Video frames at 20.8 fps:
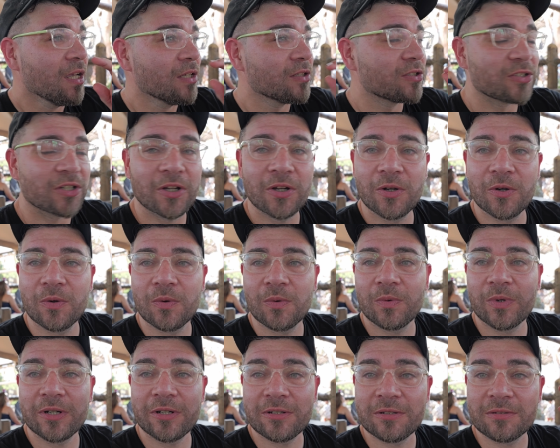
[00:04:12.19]
So
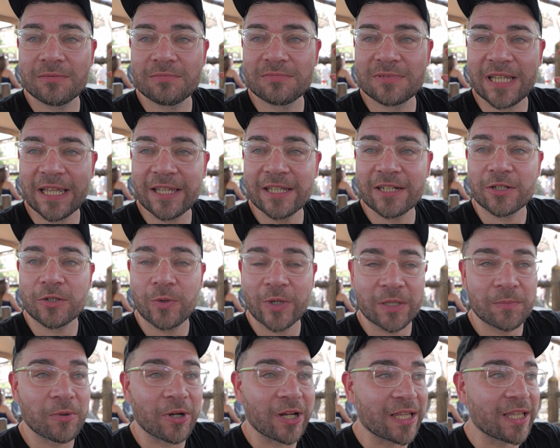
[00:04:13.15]
we're taking a quick
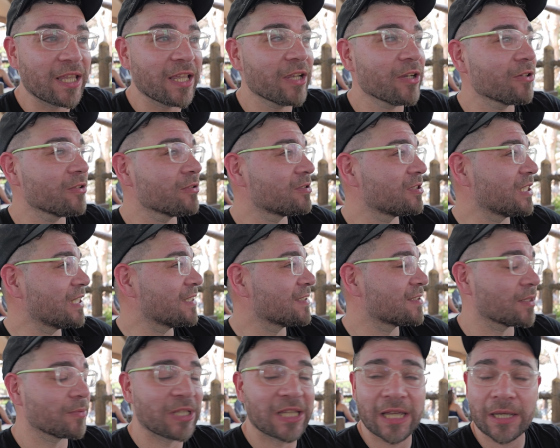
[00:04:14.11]
break here, seeing
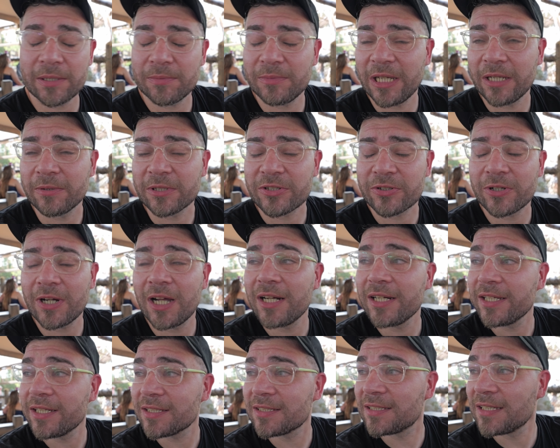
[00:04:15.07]
some of the
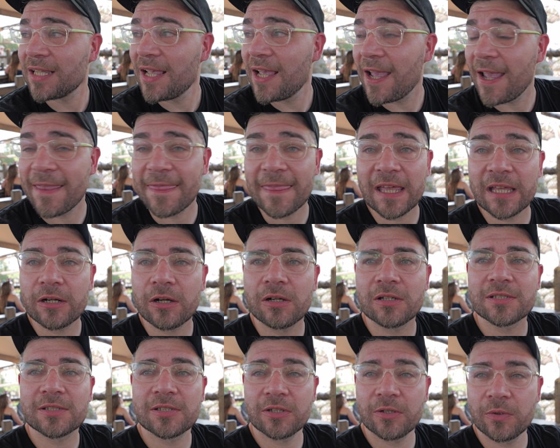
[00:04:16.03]
animatronics, and then
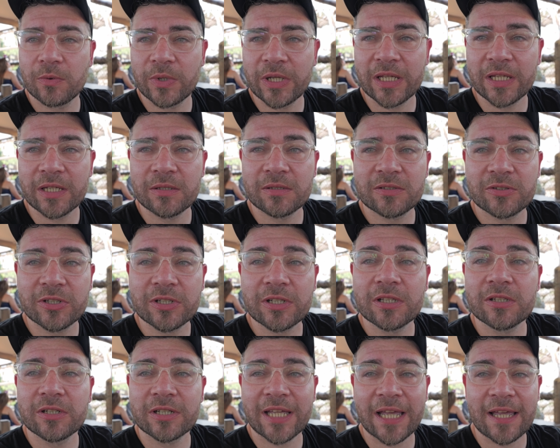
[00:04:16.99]
also we took a
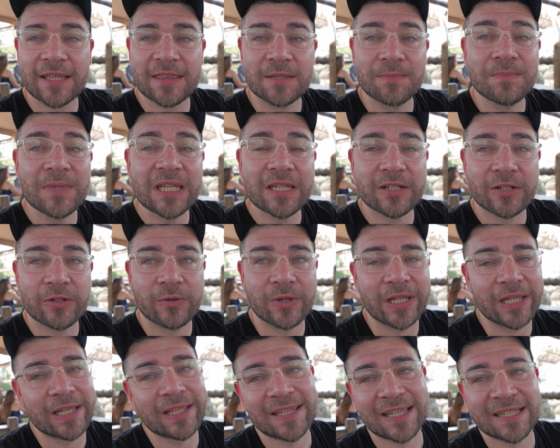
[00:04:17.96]
look at the meet and
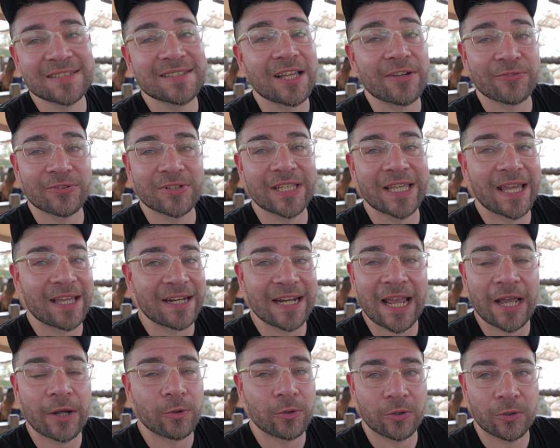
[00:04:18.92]
greet, and that's definitely at an
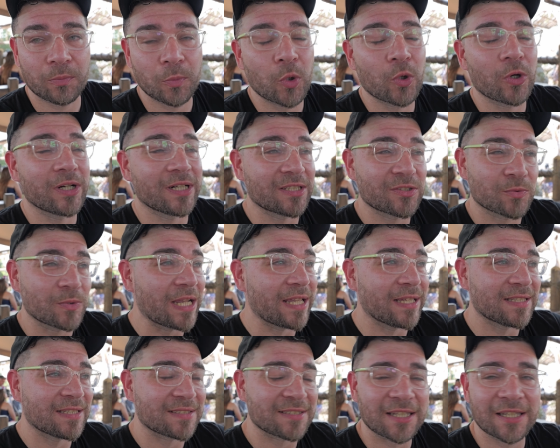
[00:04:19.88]
hour or more, and it's right
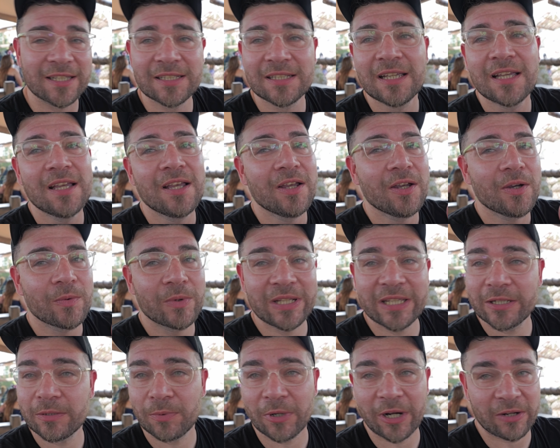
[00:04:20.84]
in the sun. We
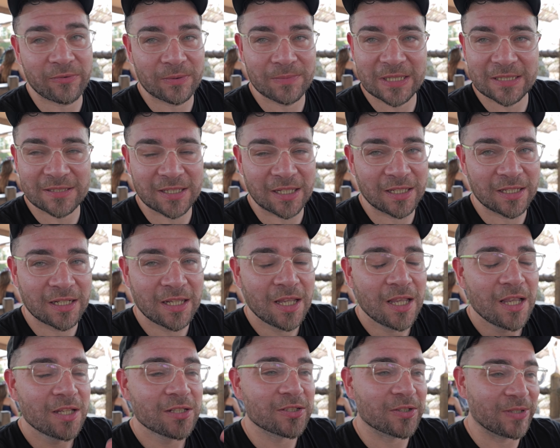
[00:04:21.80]
need a break from the sun.
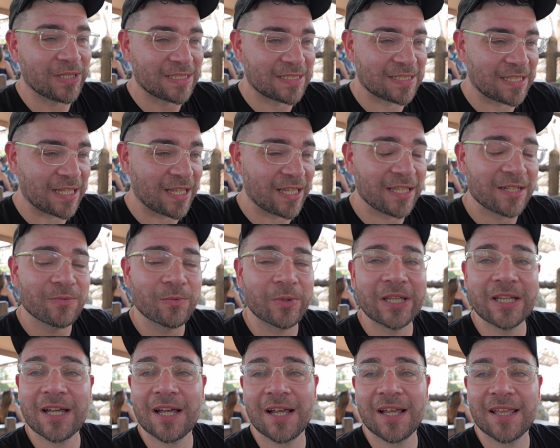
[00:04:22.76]
So instead, we
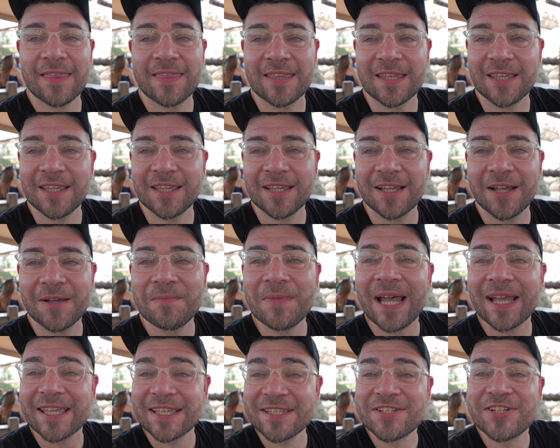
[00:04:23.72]
got the
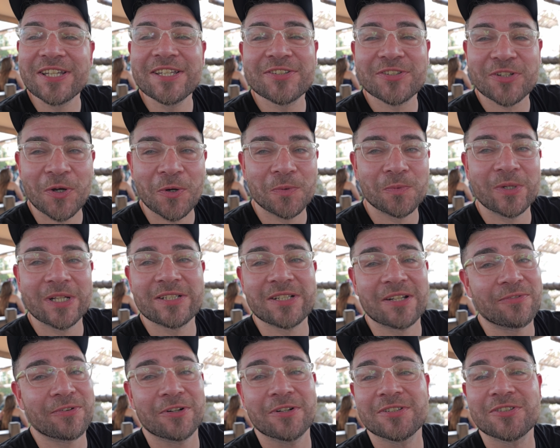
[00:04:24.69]
mac and cheese cone, which
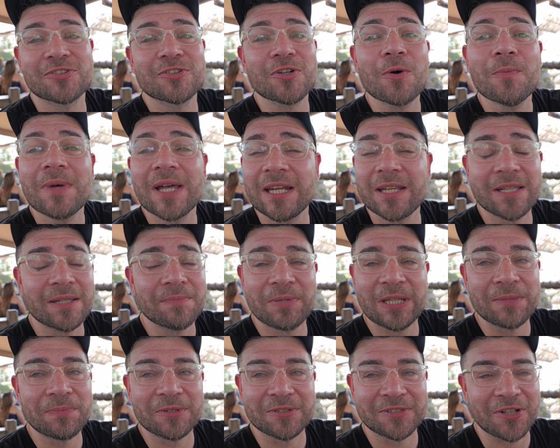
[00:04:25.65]
I've heard so many
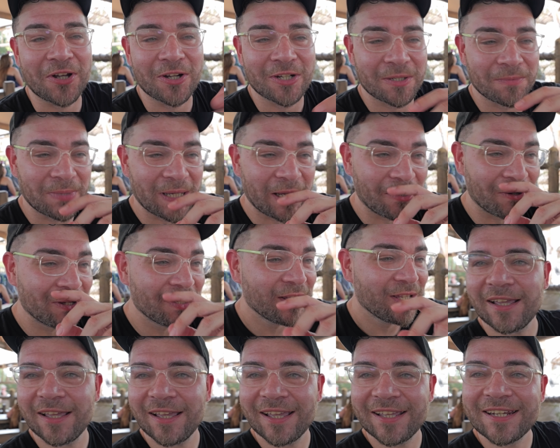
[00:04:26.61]
people talk about.
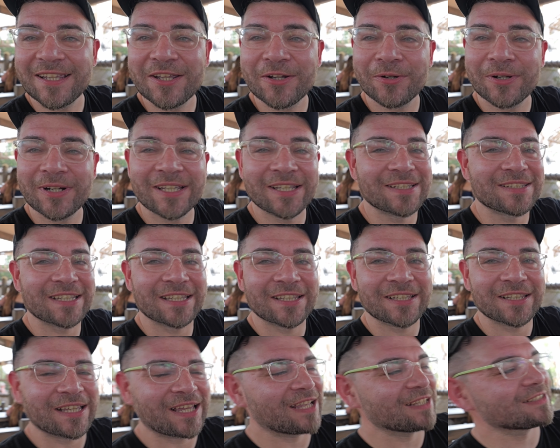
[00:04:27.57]
And here it is. It
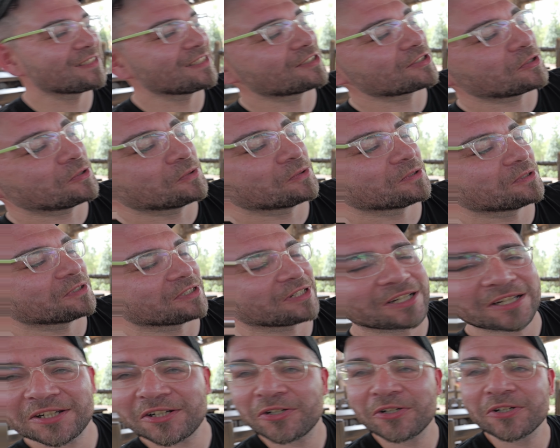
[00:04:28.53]
has this cool
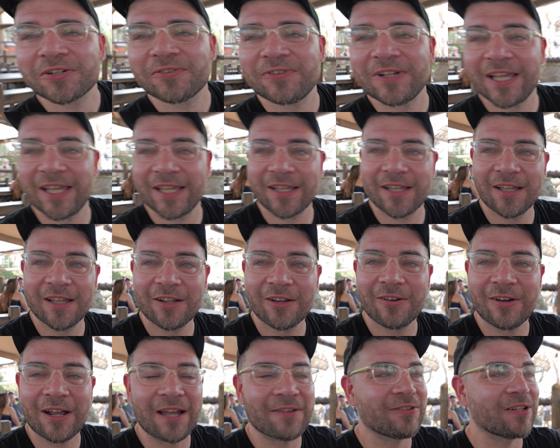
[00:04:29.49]
hook fang
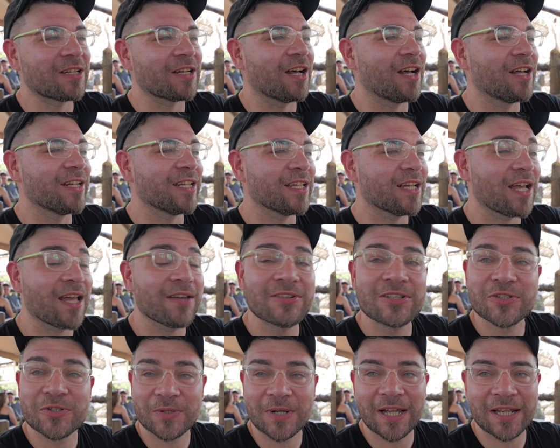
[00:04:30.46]
graphic on it. I
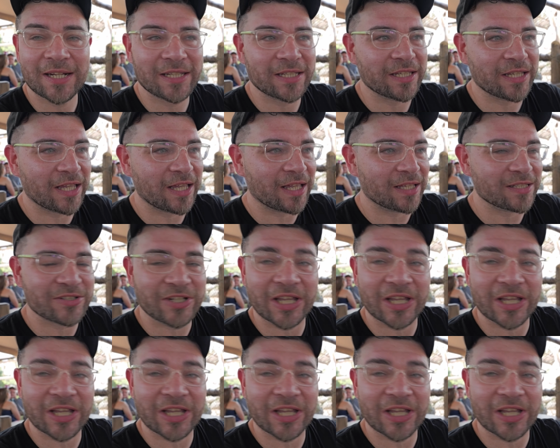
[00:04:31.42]
haven't tried it yet.